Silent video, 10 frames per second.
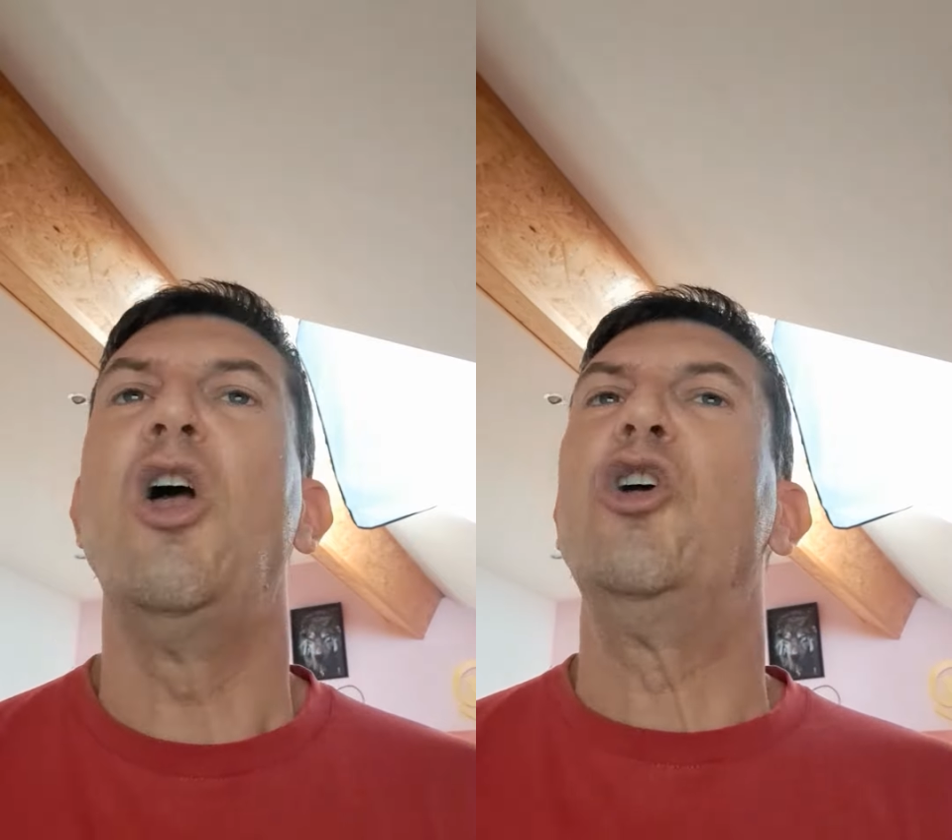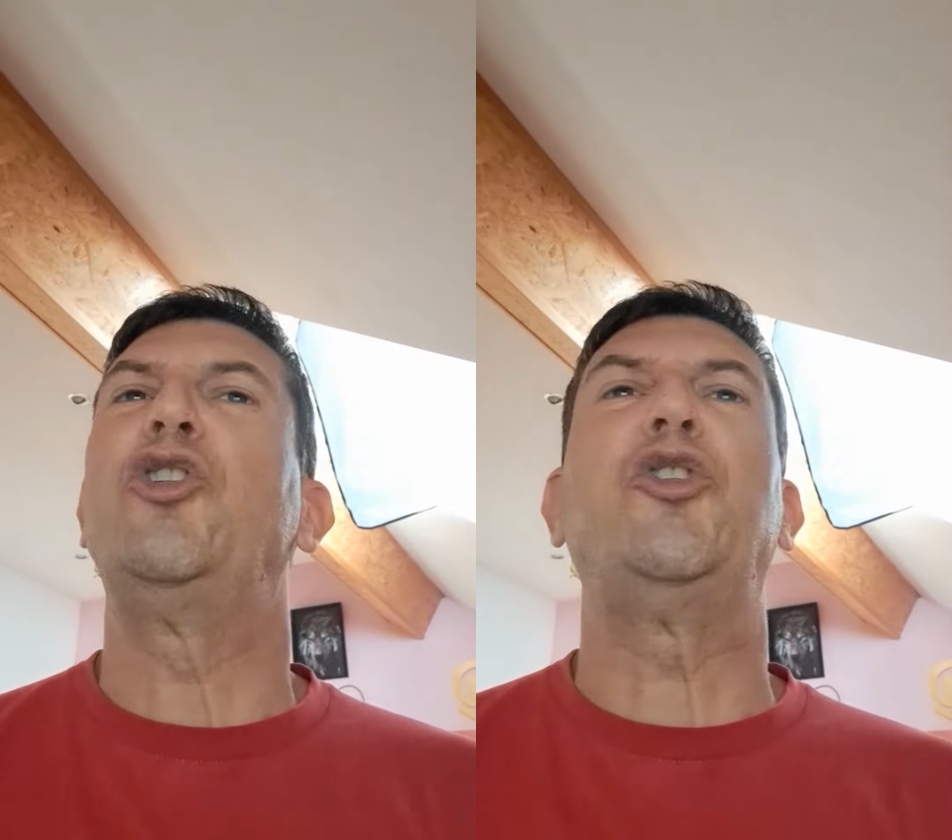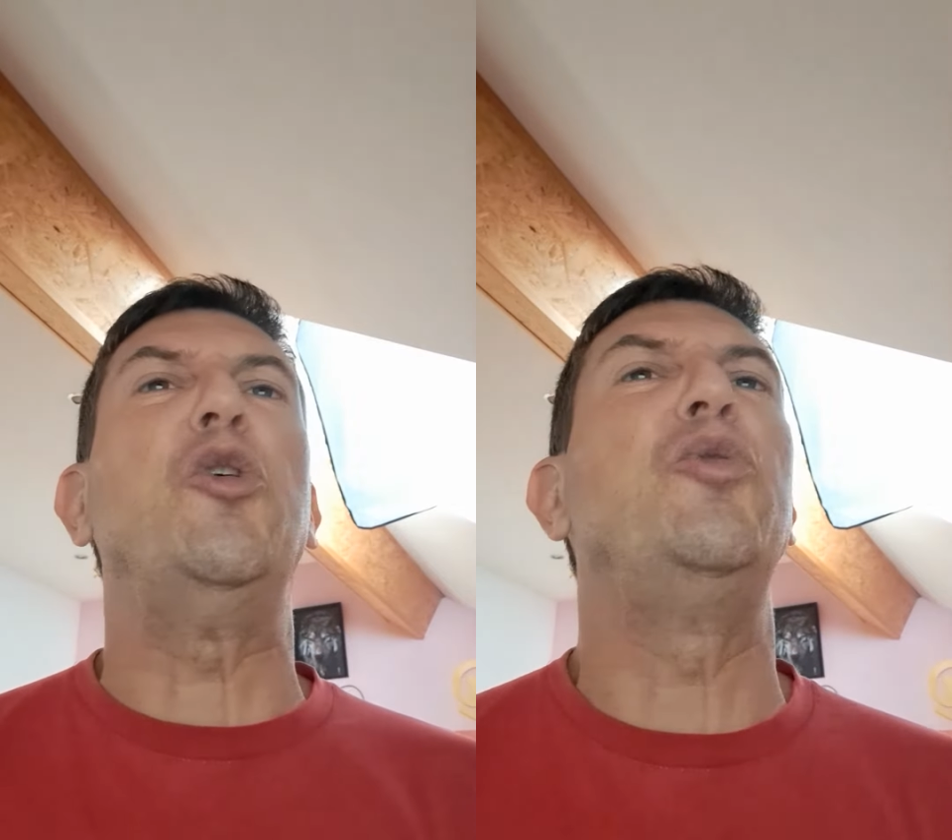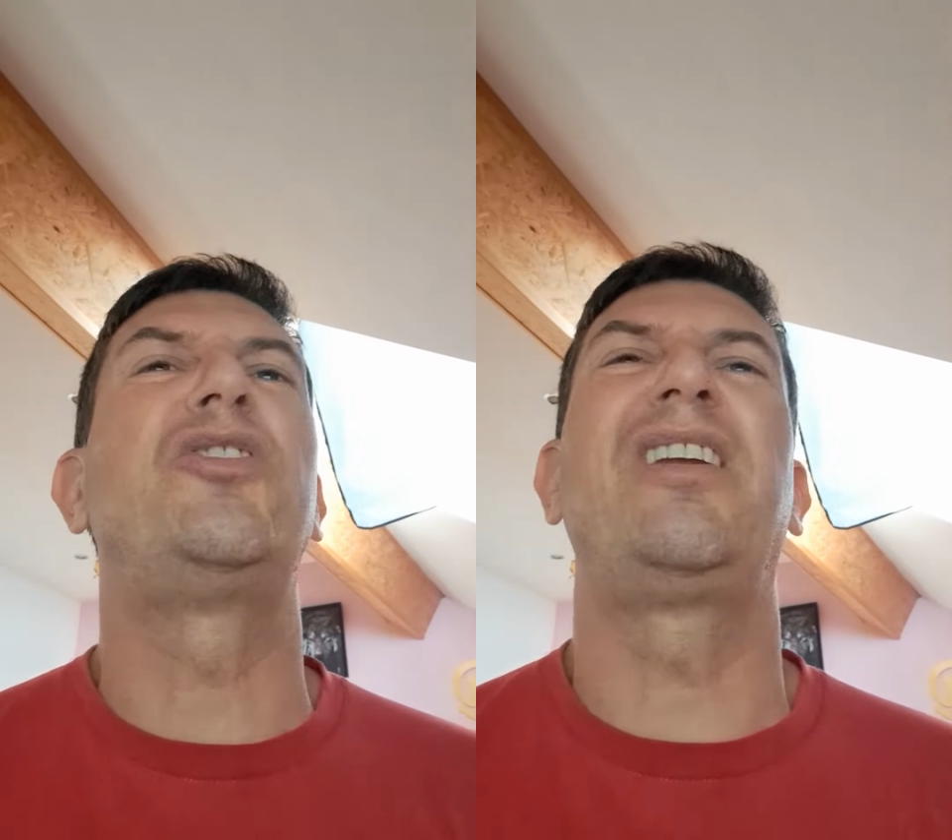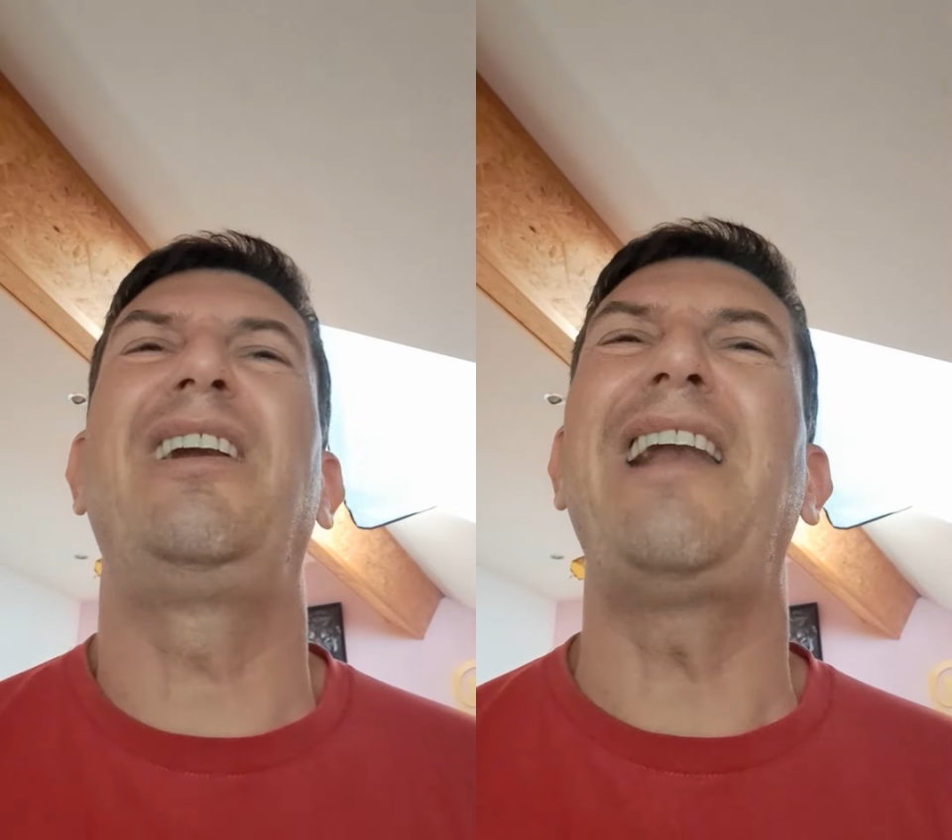
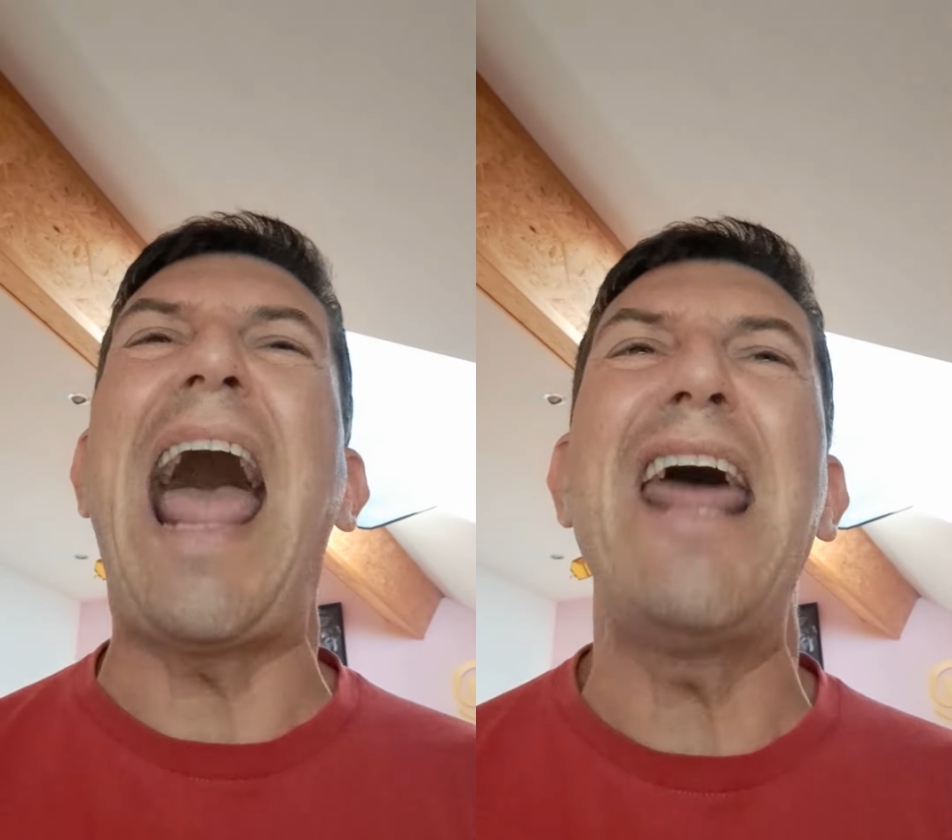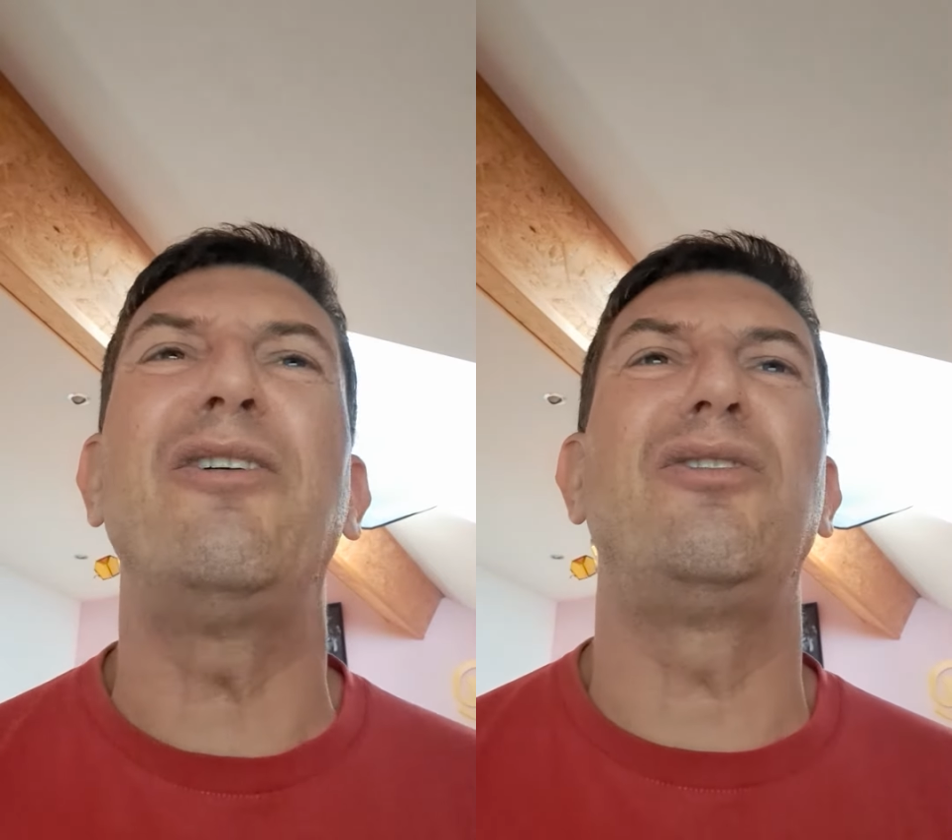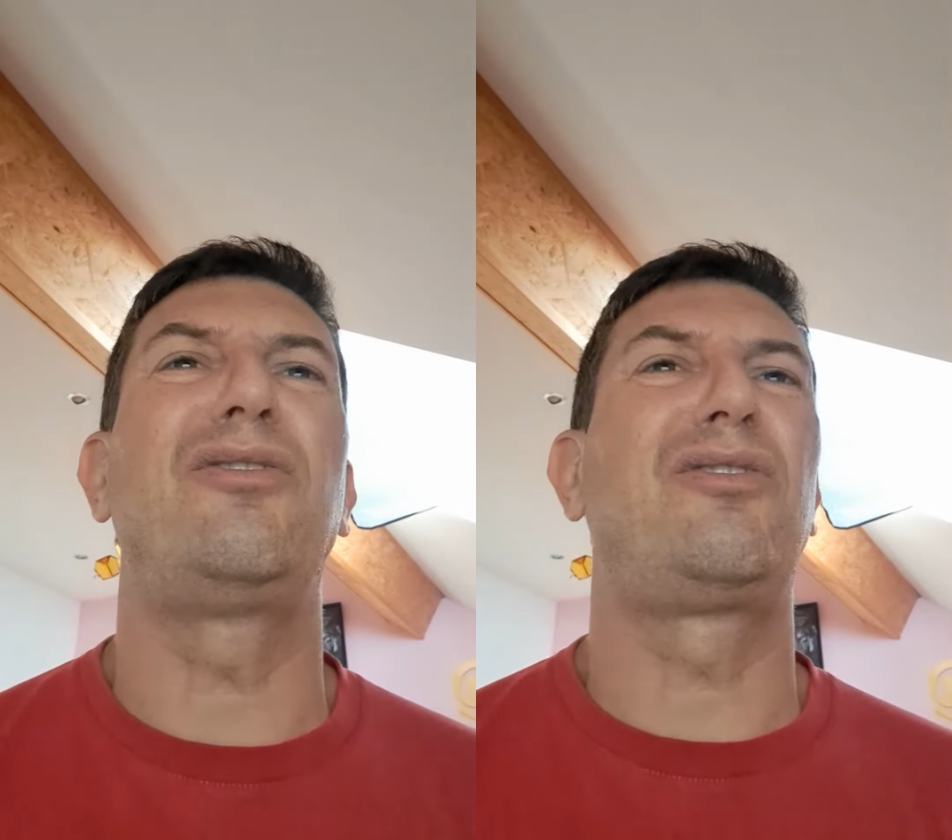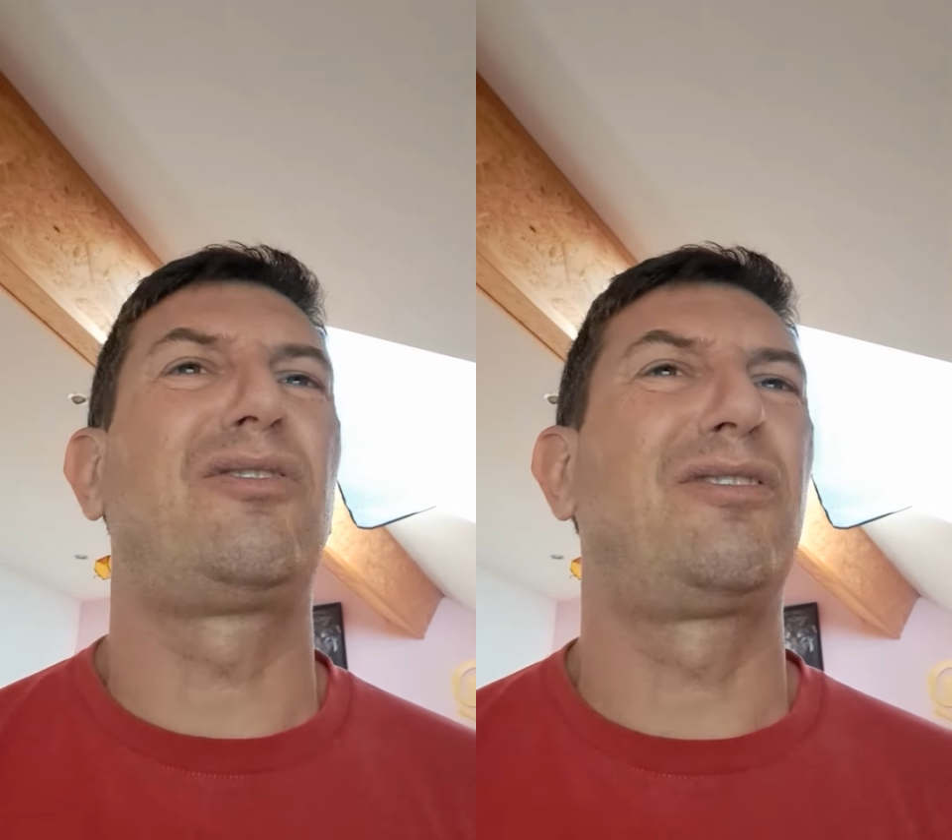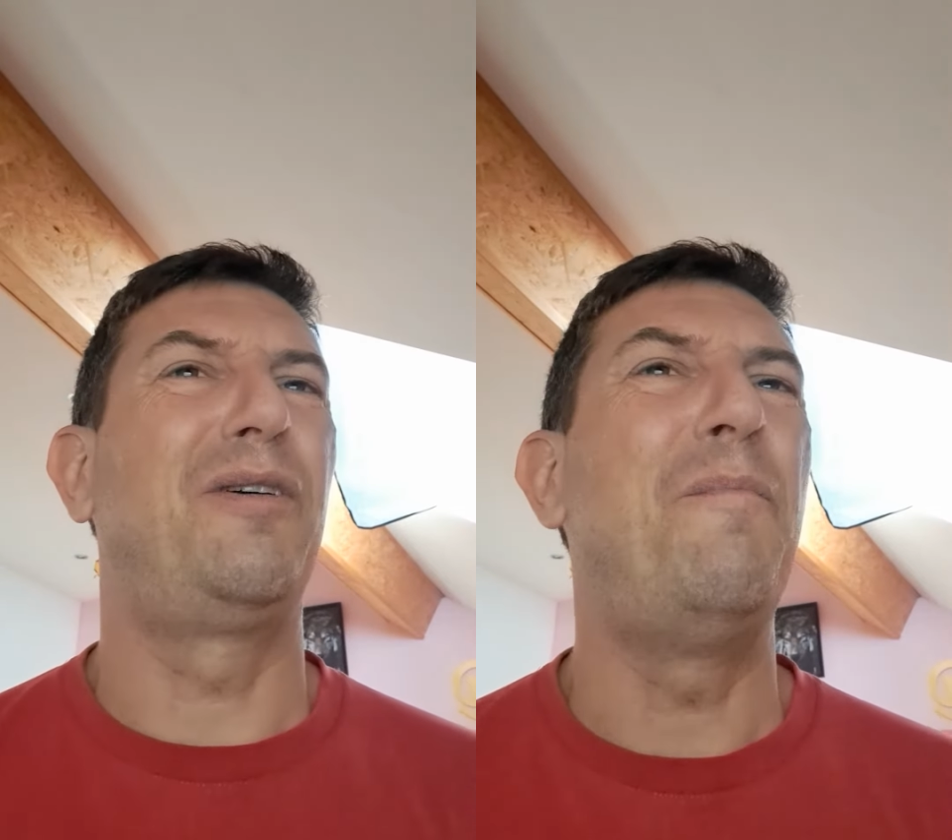Chutes and
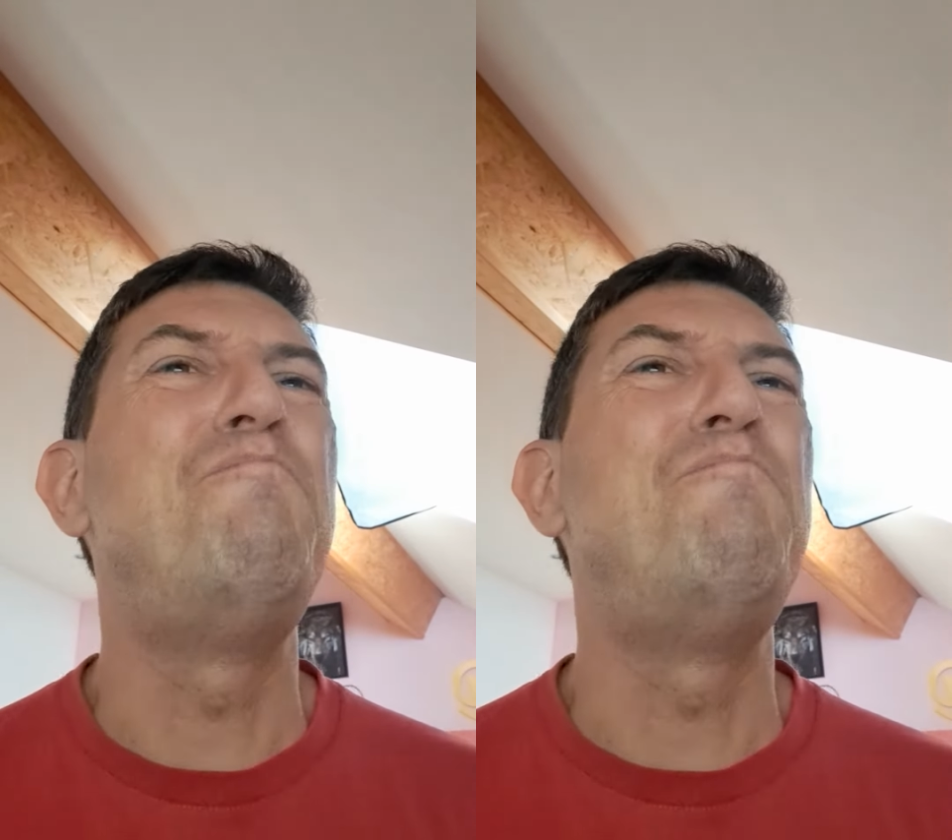ladders,